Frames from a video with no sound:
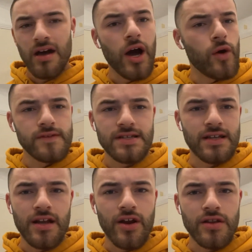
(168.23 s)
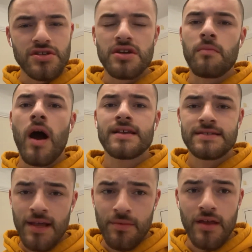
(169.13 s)
obviously didn't go to the gym. I
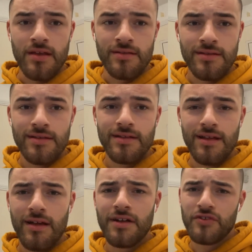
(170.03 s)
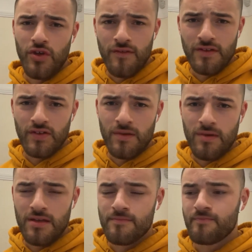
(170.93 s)
slept in. I deserve a sleep
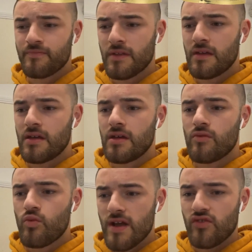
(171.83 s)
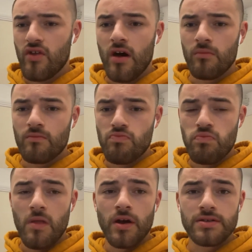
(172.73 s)
in. Rest up.
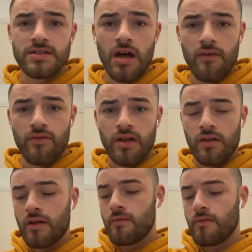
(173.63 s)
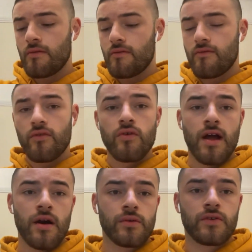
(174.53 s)
I don't start for another 4
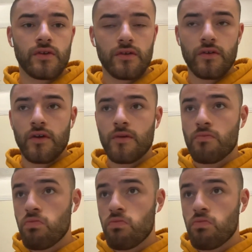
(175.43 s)
hours, so